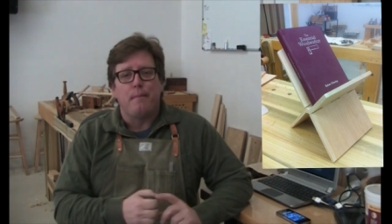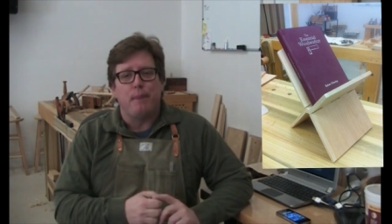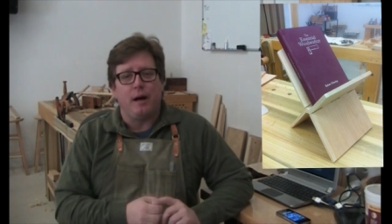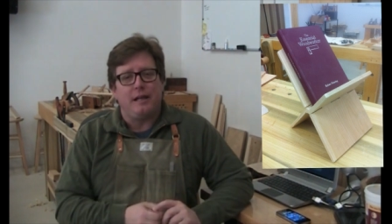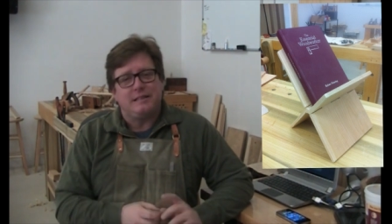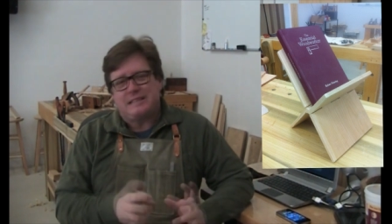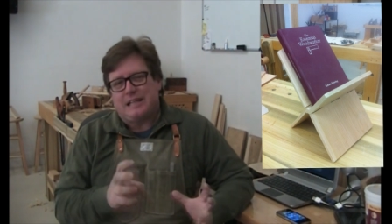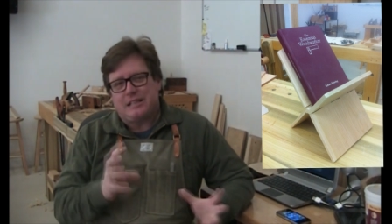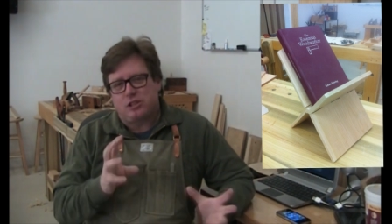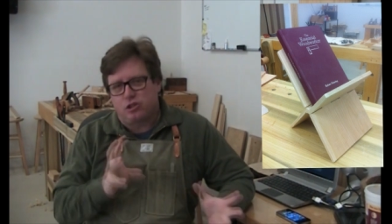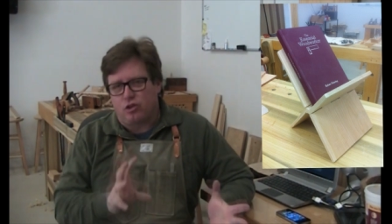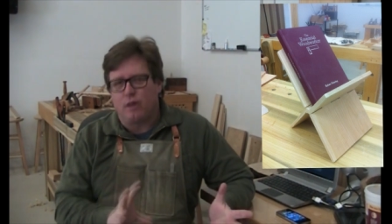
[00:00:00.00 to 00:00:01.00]
but it's an
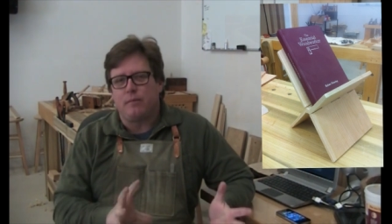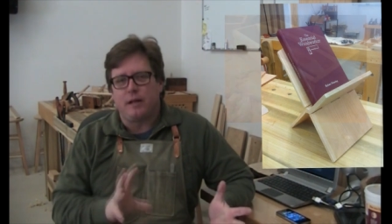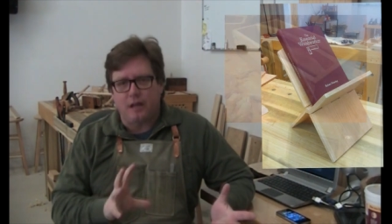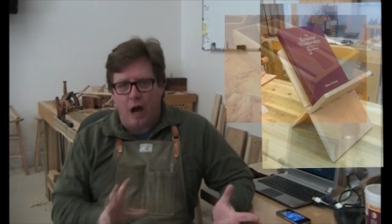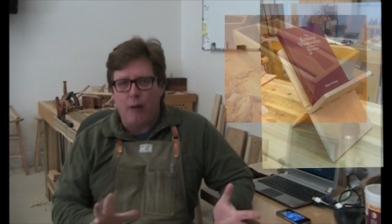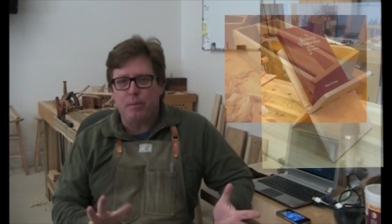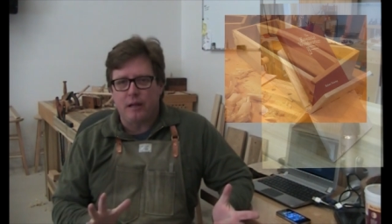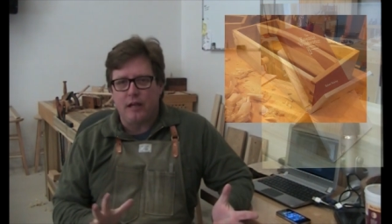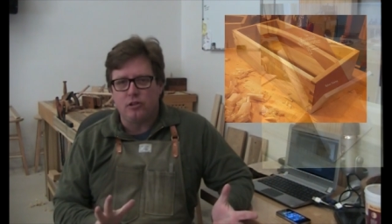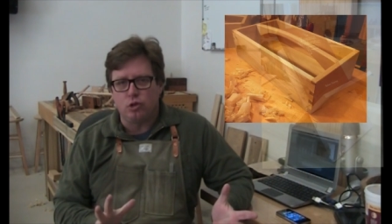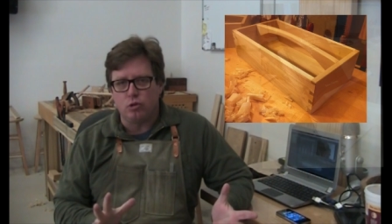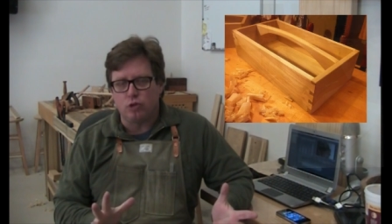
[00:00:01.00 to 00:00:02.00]
extremely
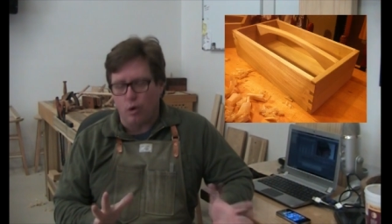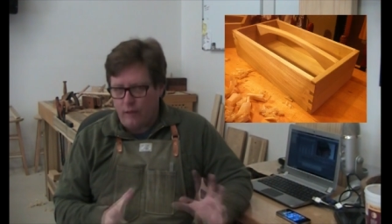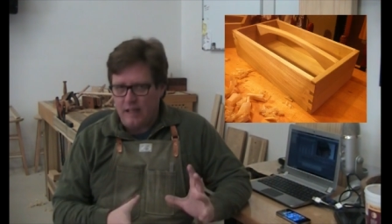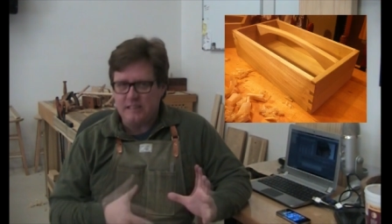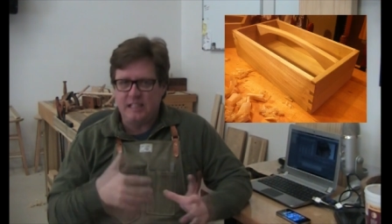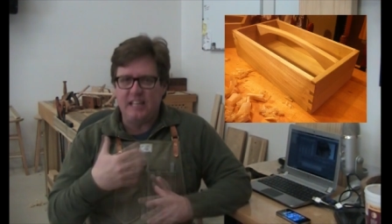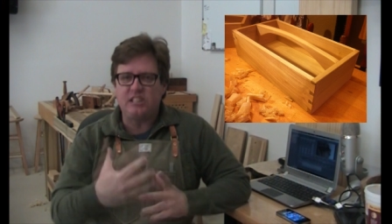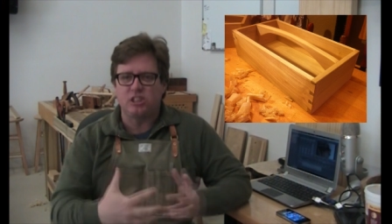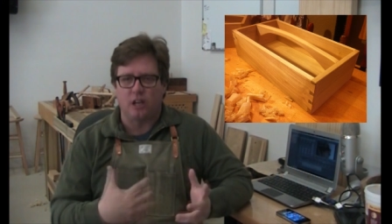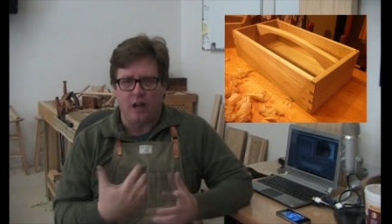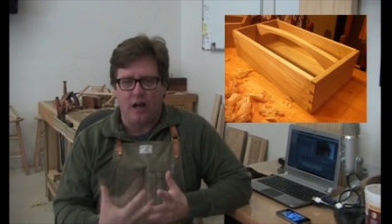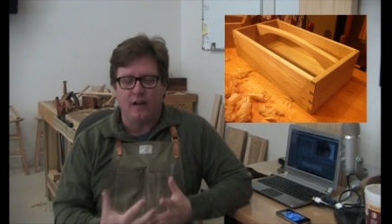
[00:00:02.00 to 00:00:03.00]
complicated tool tote that teaches
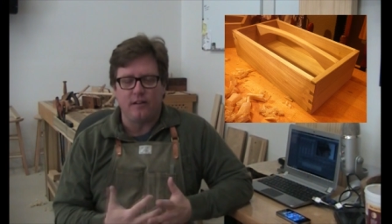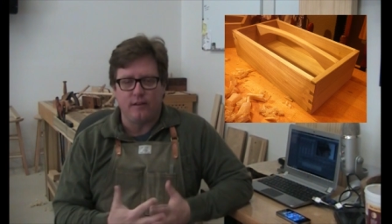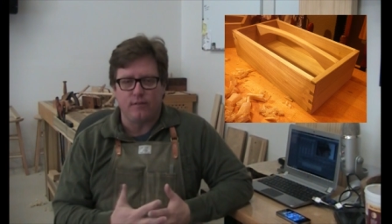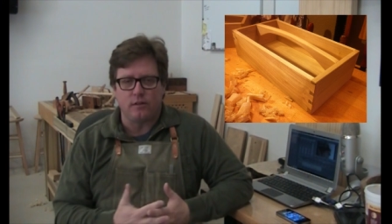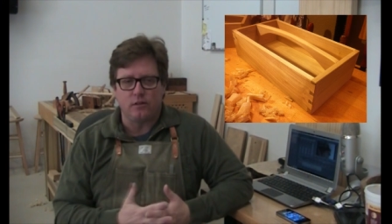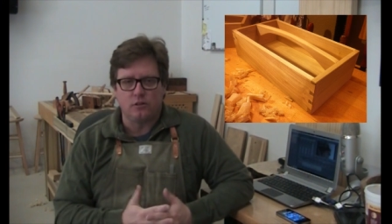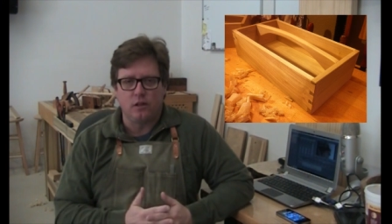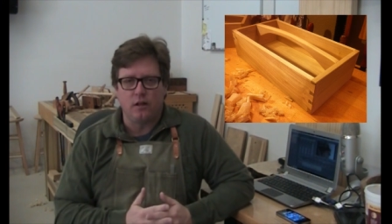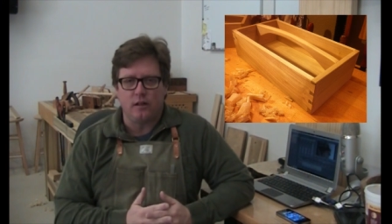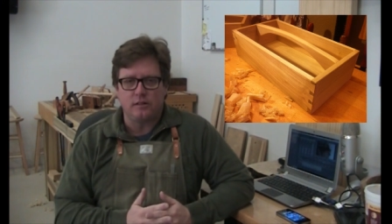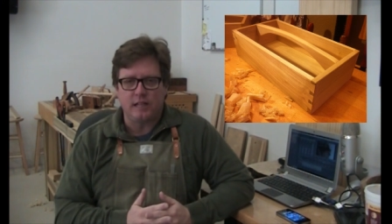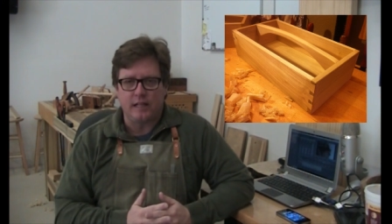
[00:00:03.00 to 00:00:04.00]
a lot of different
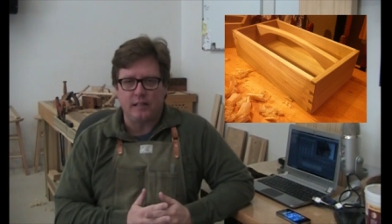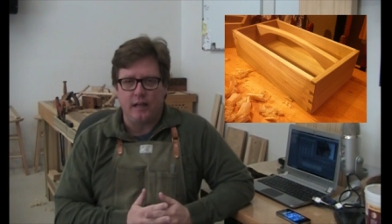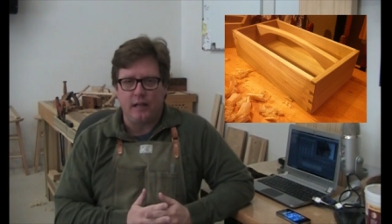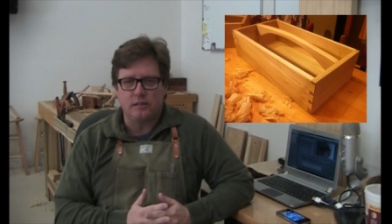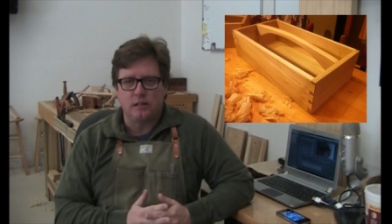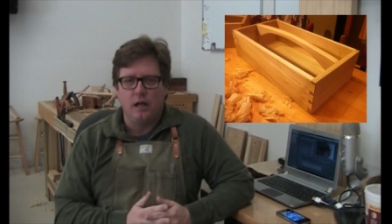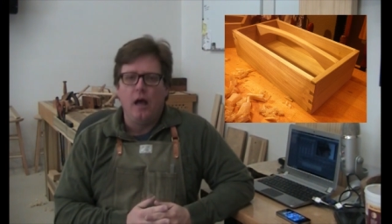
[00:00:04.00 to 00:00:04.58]
uh, techniques.